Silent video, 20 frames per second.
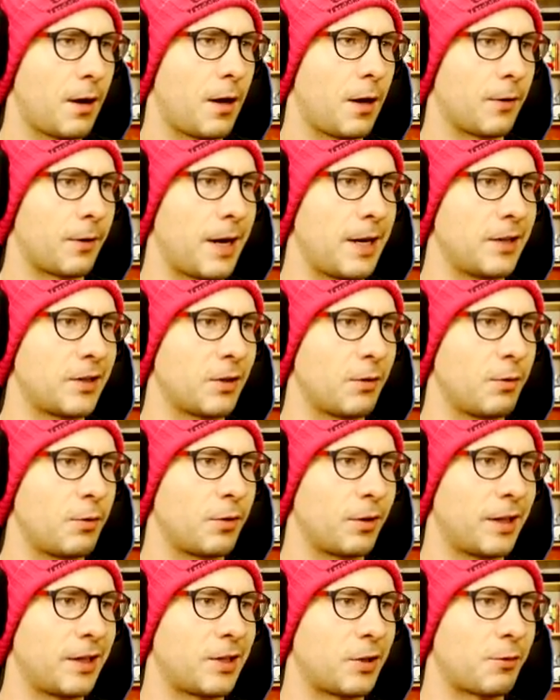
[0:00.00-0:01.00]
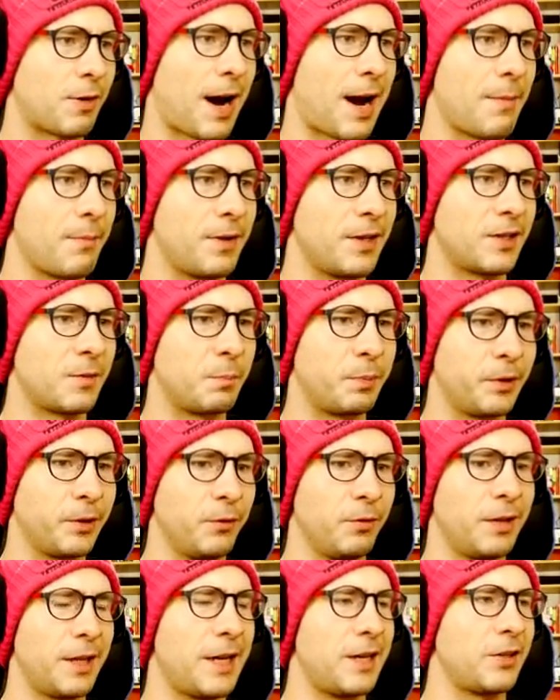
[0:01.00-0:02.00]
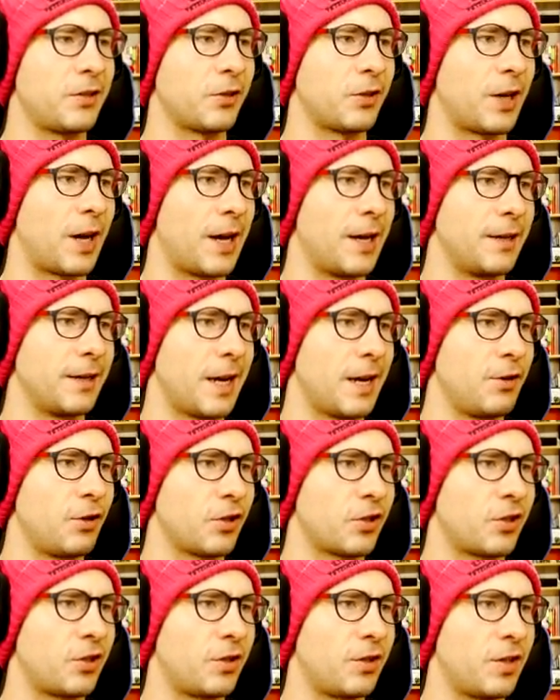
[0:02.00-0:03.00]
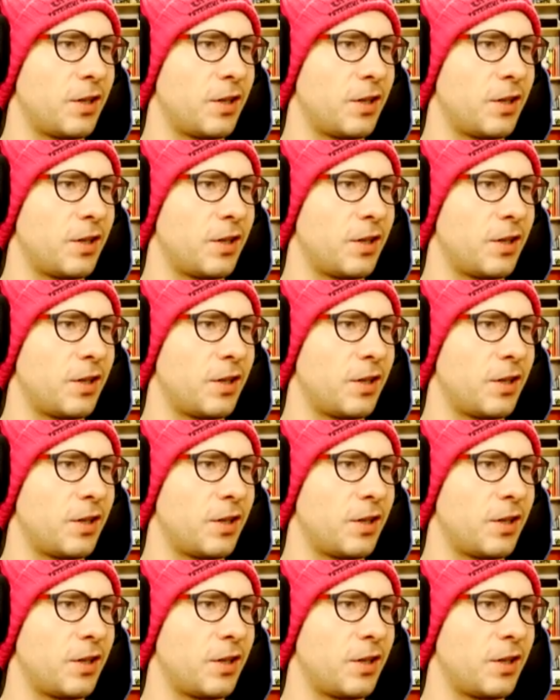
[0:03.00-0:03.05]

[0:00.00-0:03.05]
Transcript: Alright, so let's grab this blue laser gun and just,